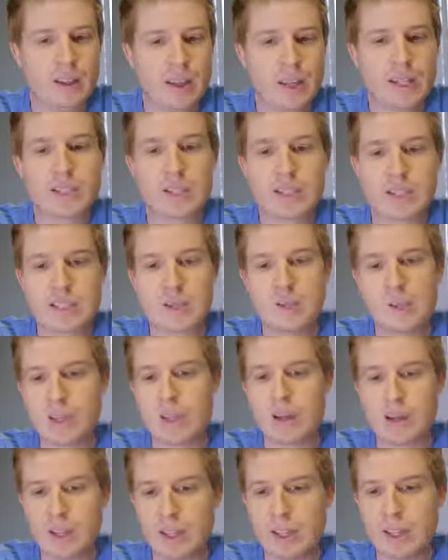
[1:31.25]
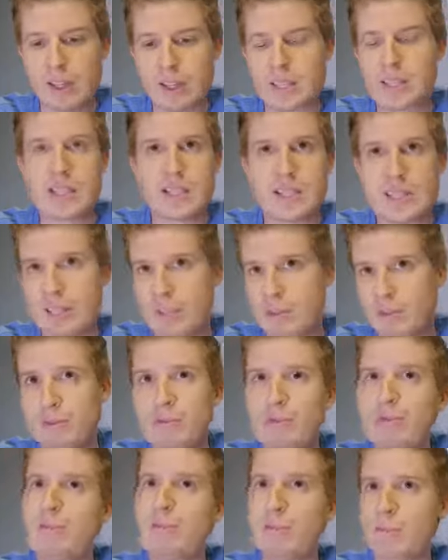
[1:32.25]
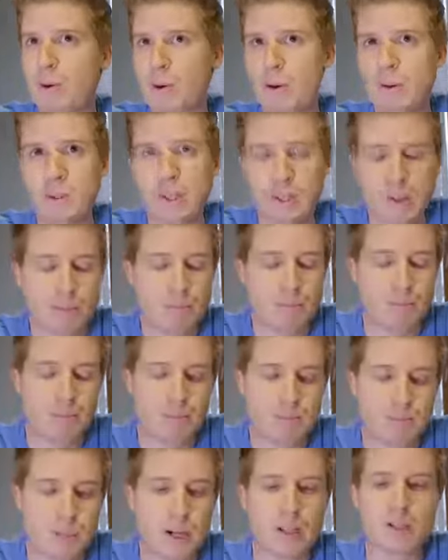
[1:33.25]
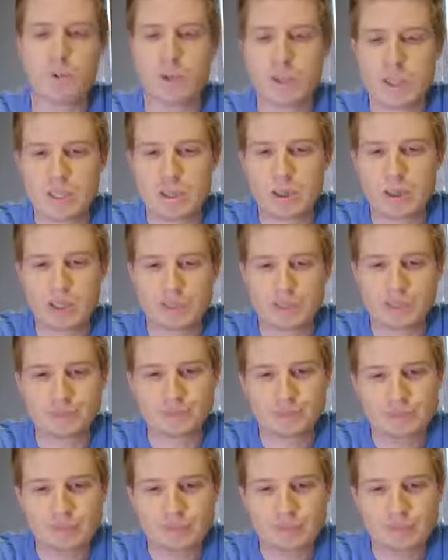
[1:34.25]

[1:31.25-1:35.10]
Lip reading: It just simply can't get there because it doesn't have the passwords that you have.